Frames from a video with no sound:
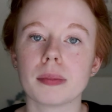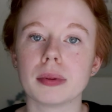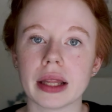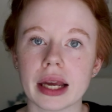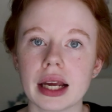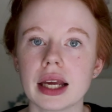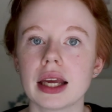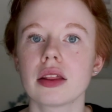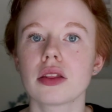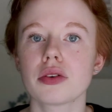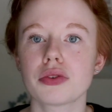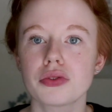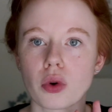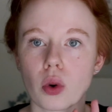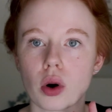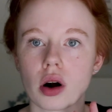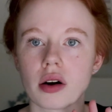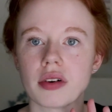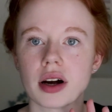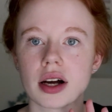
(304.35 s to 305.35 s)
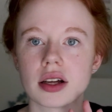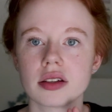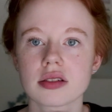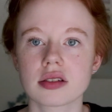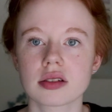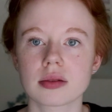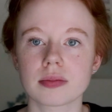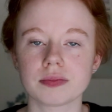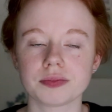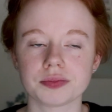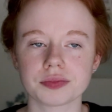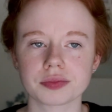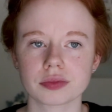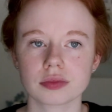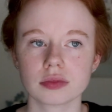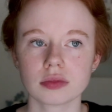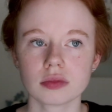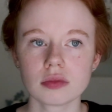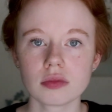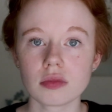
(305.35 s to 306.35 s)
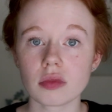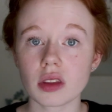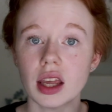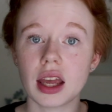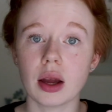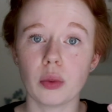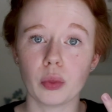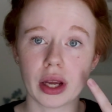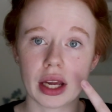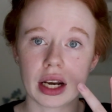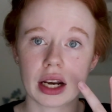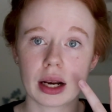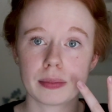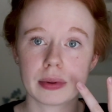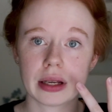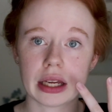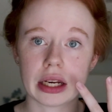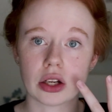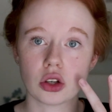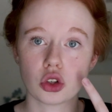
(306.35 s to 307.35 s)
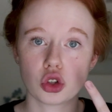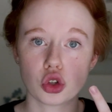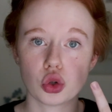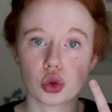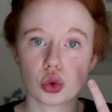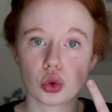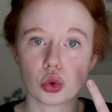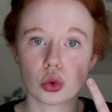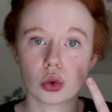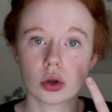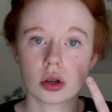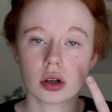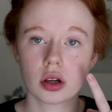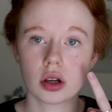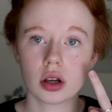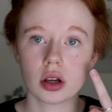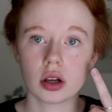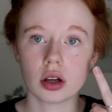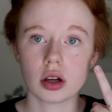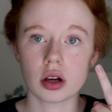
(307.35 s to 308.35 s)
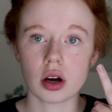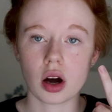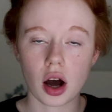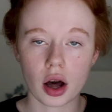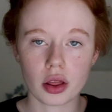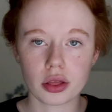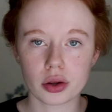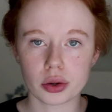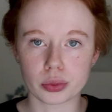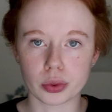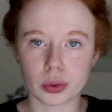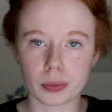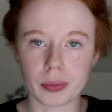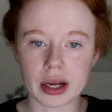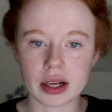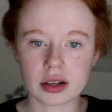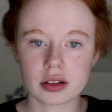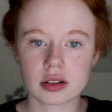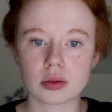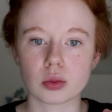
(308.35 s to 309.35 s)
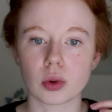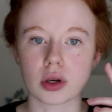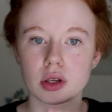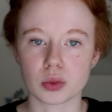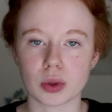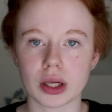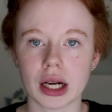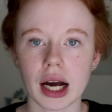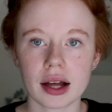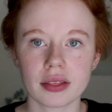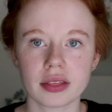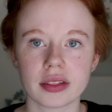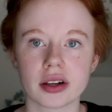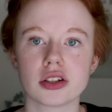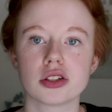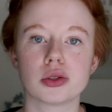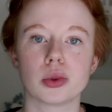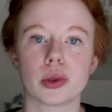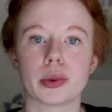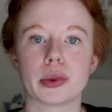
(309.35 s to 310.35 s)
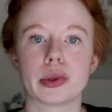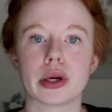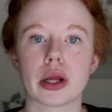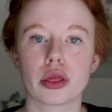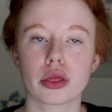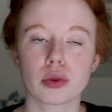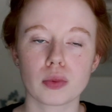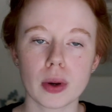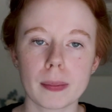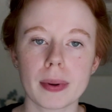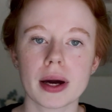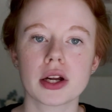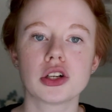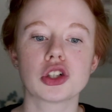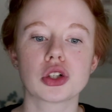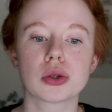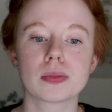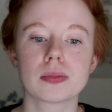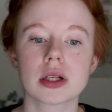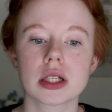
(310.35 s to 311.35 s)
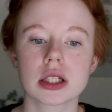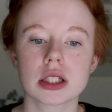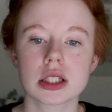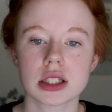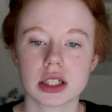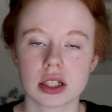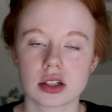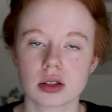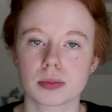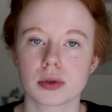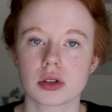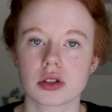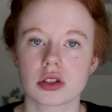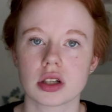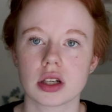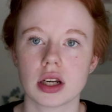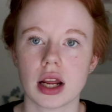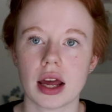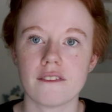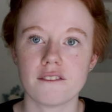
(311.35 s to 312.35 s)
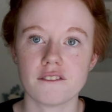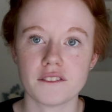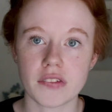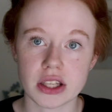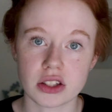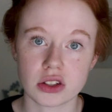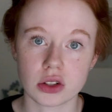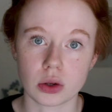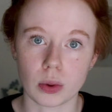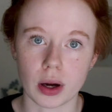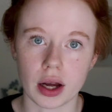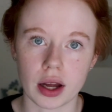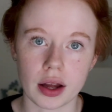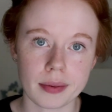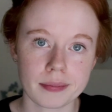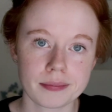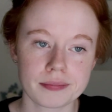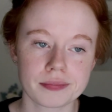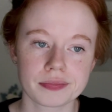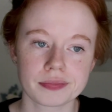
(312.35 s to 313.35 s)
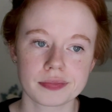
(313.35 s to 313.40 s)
up linking the 4 of us, and we ended up getting 2 other roommates once we got there, so we were in a 3-bedroom, 6-person at Vistaway,